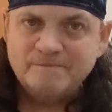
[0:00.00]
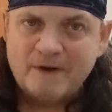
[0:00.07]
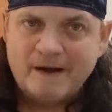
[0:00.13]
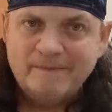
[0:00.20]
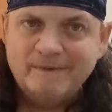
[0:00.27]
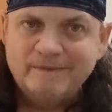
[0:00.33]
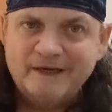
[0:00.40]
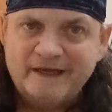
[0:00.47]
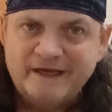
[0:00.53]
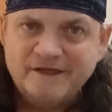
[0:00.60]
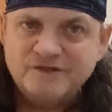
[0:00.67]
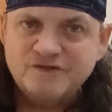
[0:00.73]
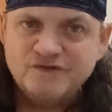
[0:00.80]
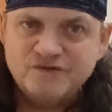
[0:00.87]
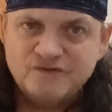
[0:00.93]
probably
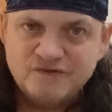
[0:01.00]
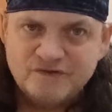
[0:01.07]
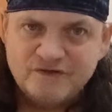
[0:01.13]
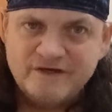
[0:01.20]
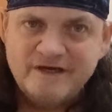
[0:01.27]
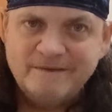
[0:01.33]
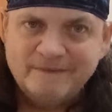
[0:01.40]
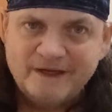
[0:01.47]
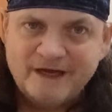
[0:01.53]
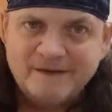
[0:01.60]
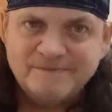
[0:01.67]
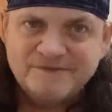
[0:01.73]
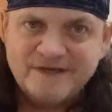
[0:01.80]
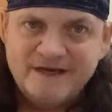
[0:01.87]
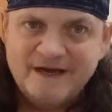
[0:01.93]
extremely
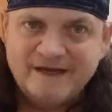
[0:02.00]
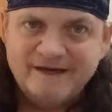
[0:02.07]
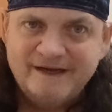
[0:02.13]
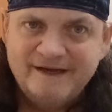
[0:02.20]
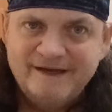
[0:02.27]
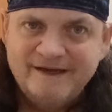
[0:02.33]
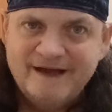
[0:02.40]
upset